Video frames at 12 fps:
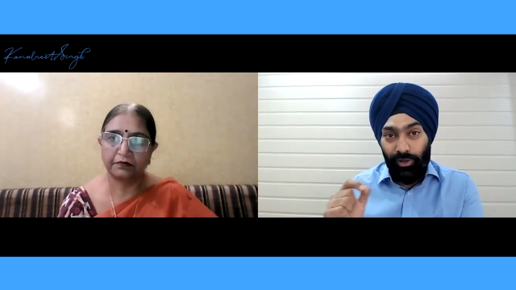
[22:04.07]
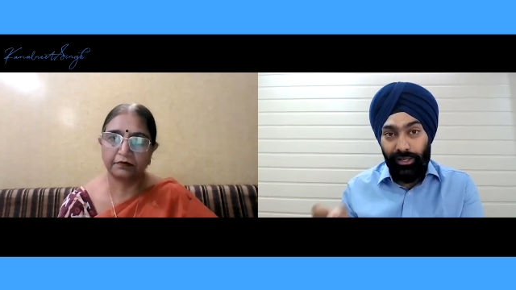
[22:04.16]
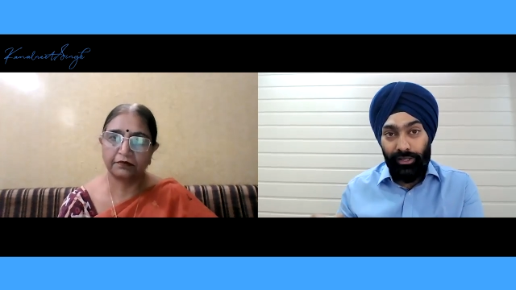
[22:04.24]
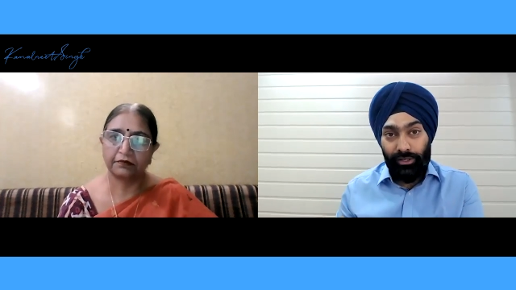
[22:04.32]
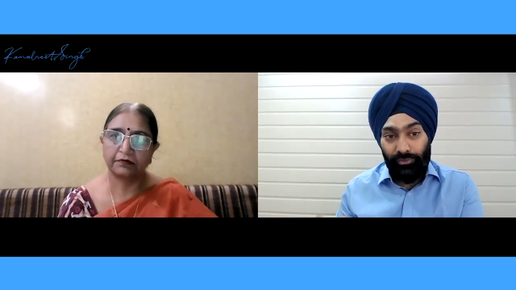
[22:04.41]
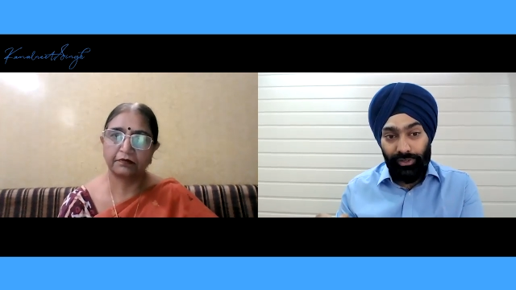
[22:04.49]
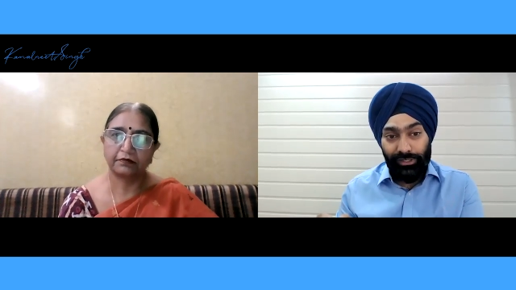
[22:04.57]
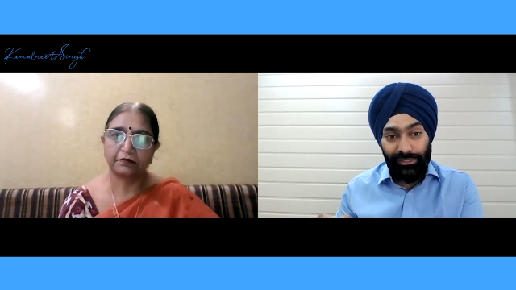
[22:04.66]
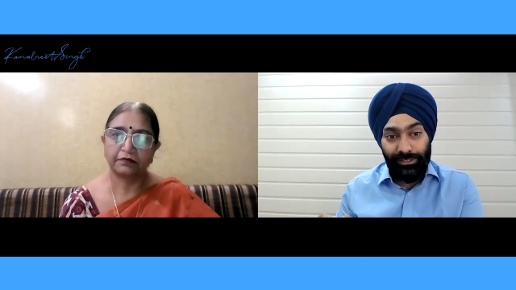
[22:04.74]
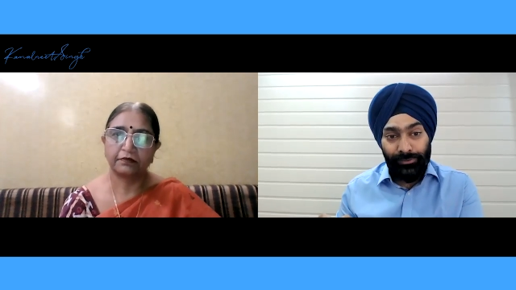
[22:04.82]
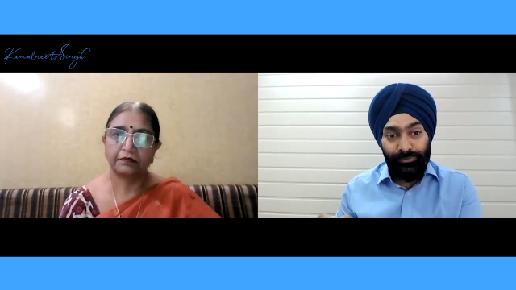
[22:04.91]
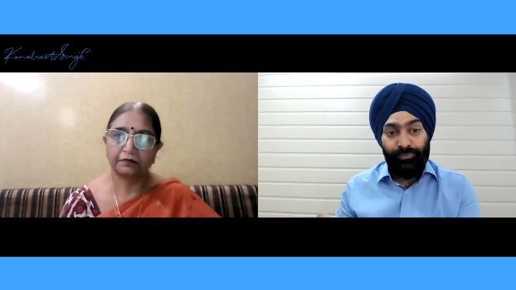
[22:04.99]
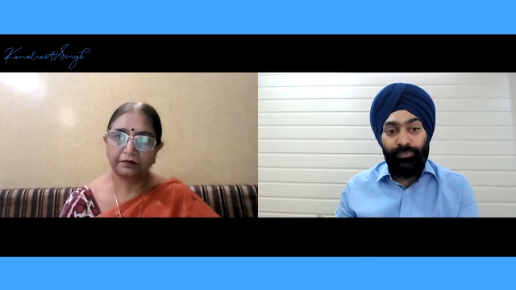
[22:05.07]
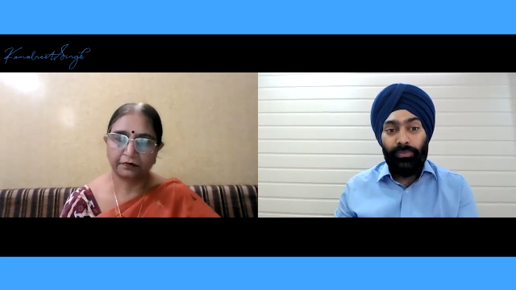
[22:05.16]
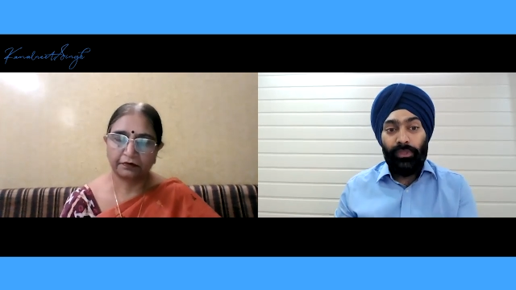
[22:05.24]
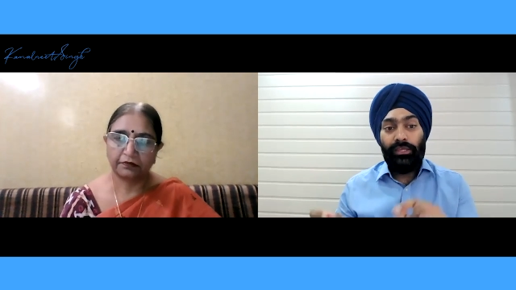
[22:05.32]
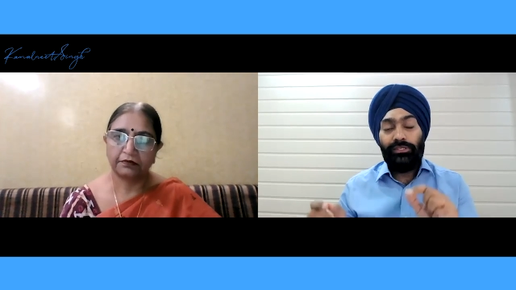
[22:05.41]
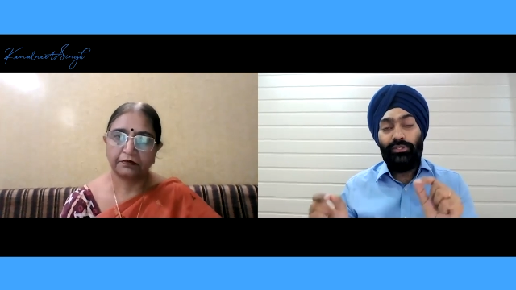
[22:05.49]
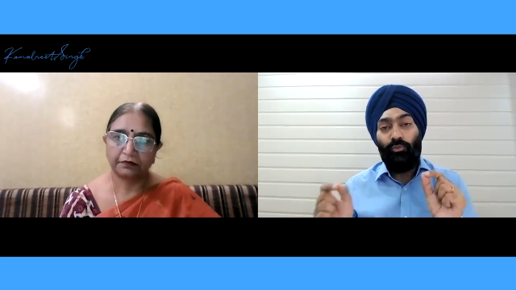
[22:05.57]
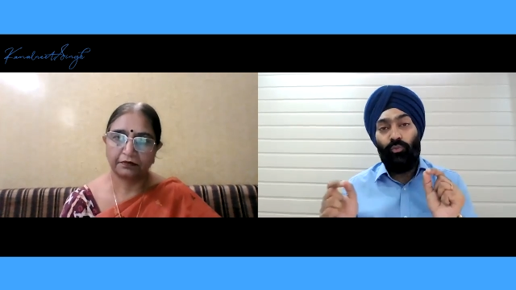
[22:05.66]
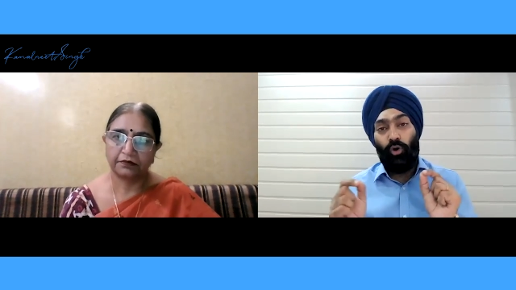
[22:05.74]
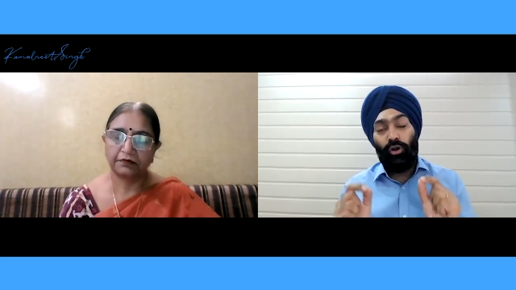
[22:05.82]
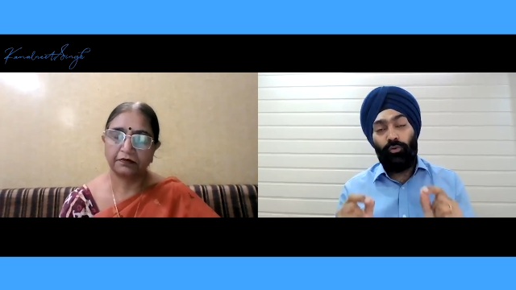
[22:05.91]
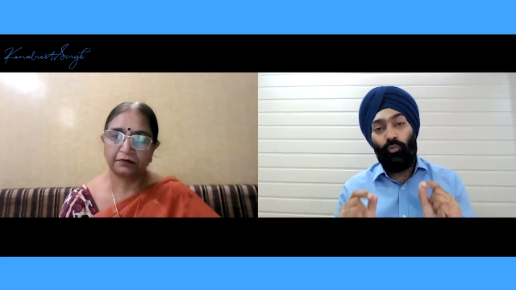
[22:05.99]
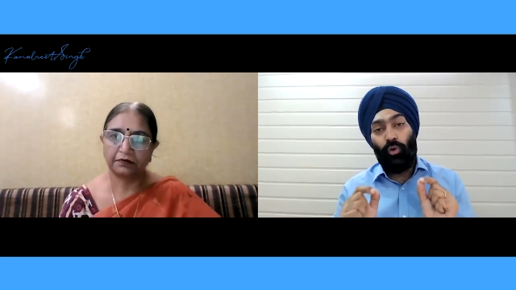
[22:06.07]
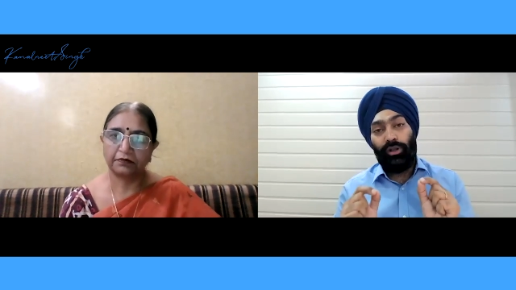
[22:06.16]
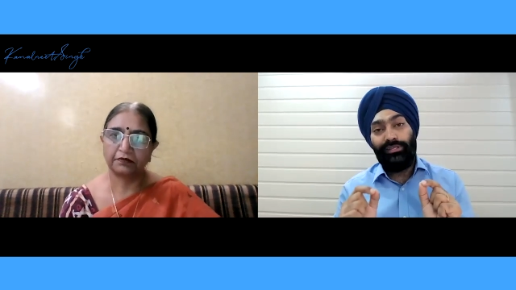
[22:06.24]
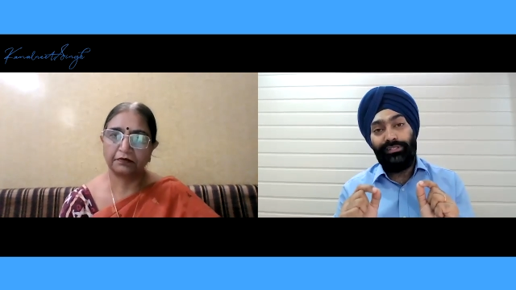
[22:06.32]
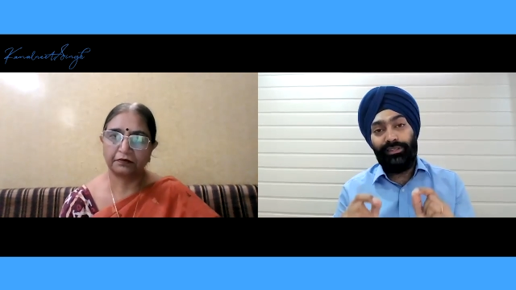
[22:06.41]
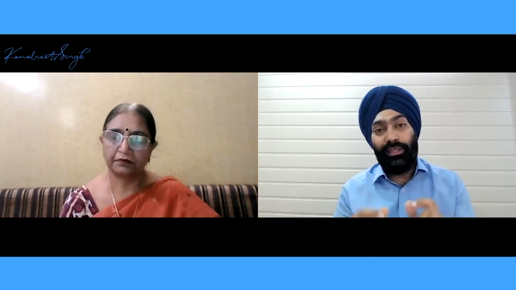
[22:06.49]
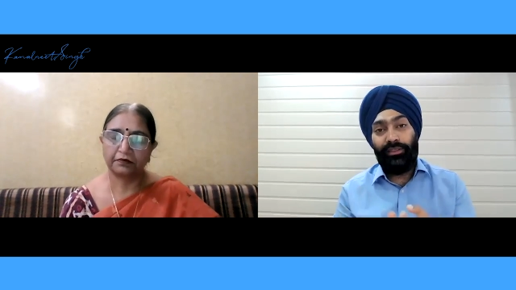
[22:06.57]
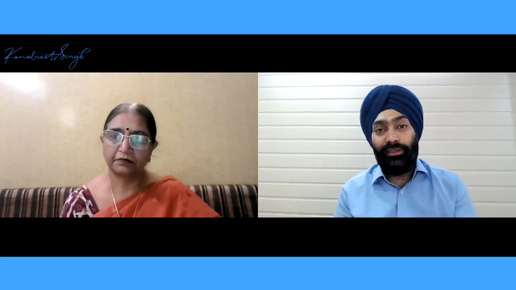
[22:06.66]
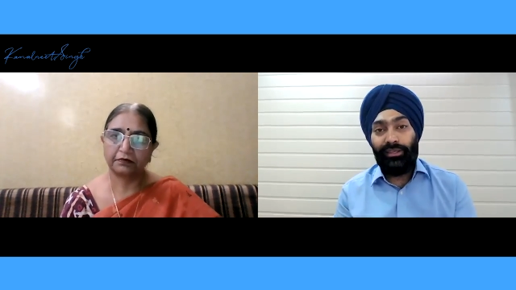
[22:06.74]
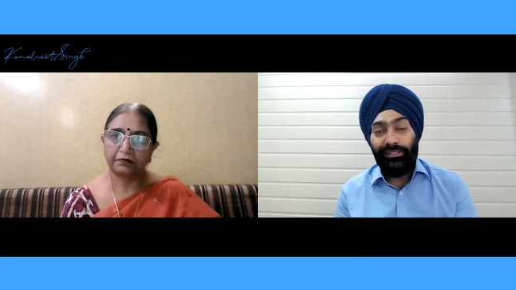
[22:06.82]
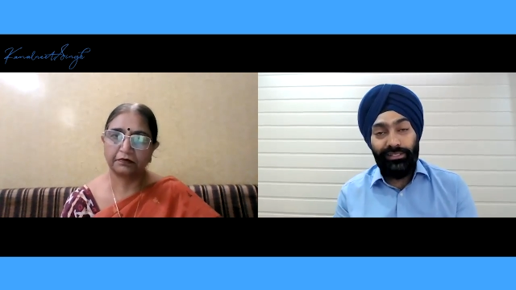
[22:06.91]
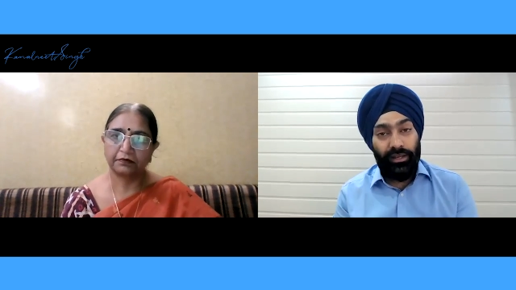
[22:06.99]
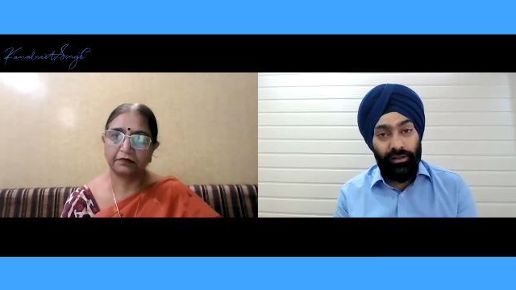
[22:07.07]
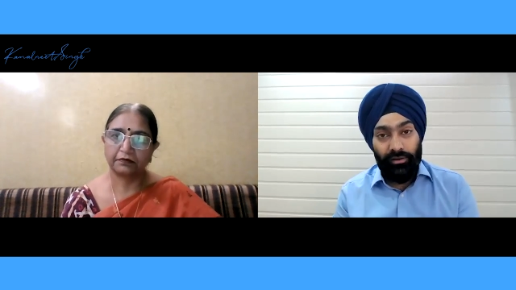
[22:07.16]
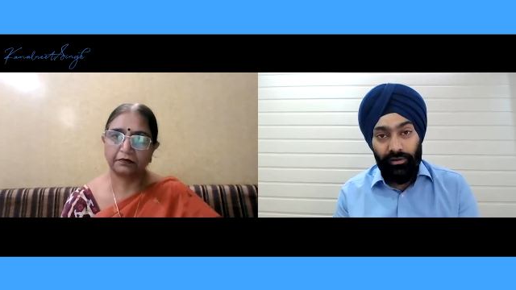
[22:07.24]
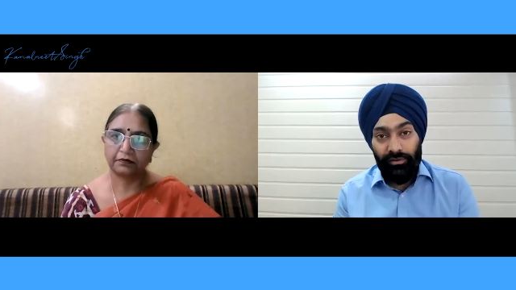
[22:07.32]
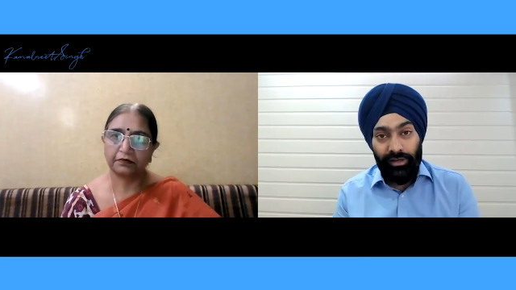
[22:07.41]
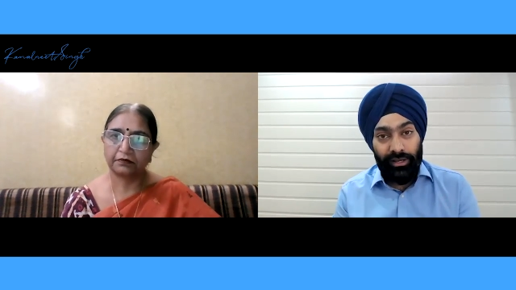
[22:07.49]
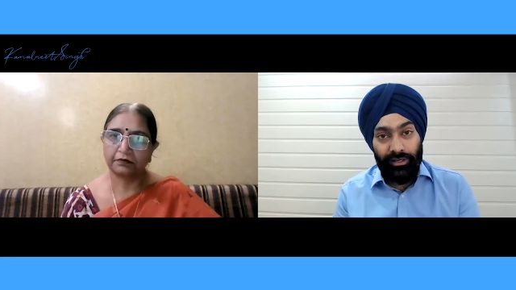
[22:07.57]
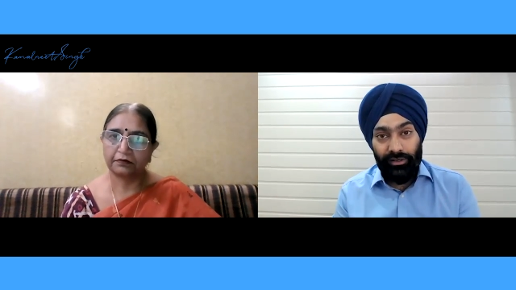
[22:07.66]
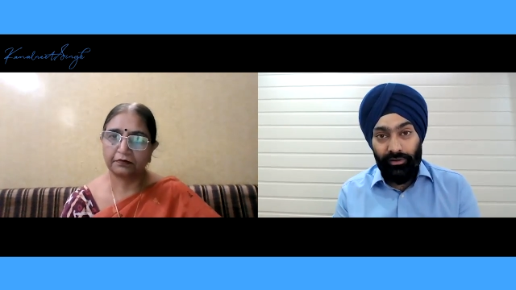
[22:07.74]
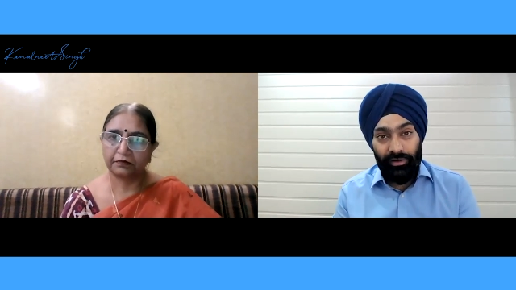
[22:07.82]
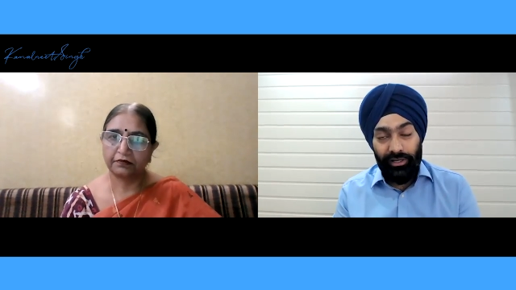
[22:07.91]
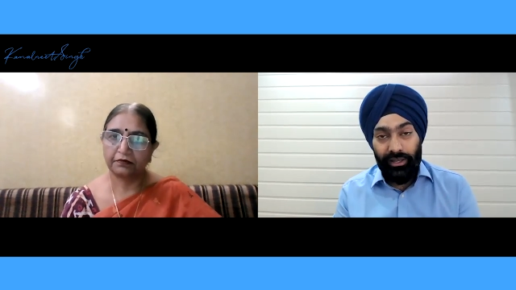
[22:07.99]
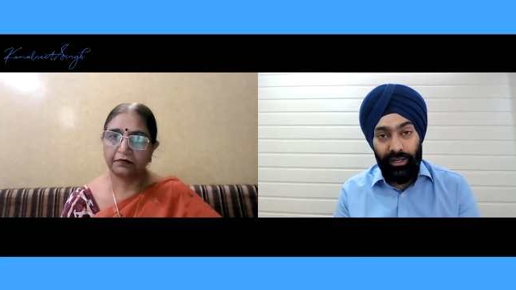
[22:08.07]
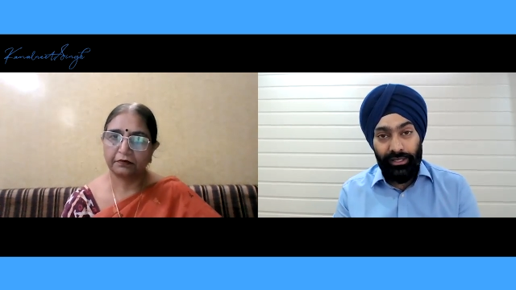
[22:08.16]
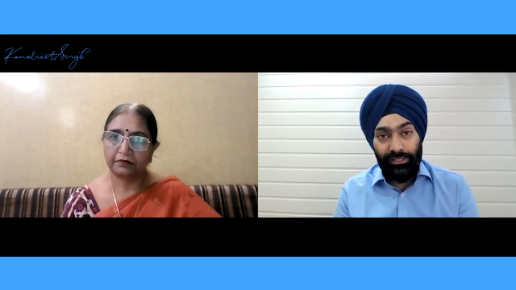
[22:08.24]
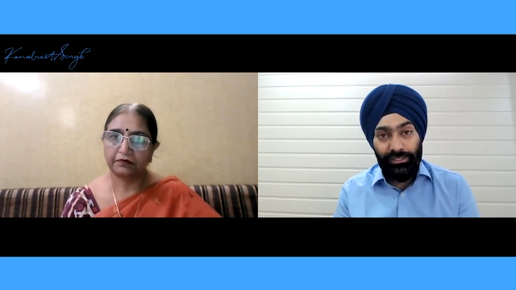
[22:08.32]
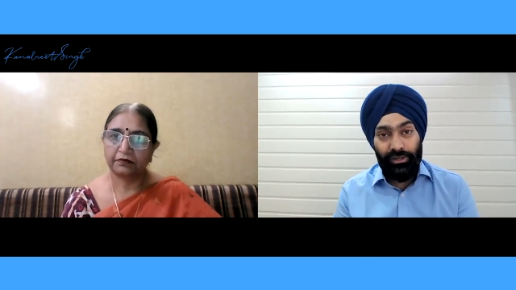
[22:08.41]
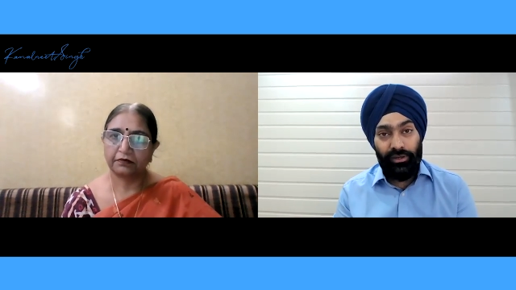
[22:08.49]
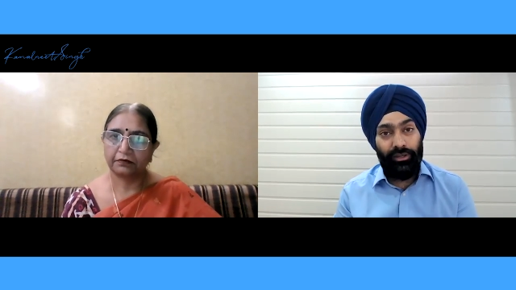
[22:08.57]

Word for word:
Speaker 1: will increase so what what is it that the kids can learn at an early age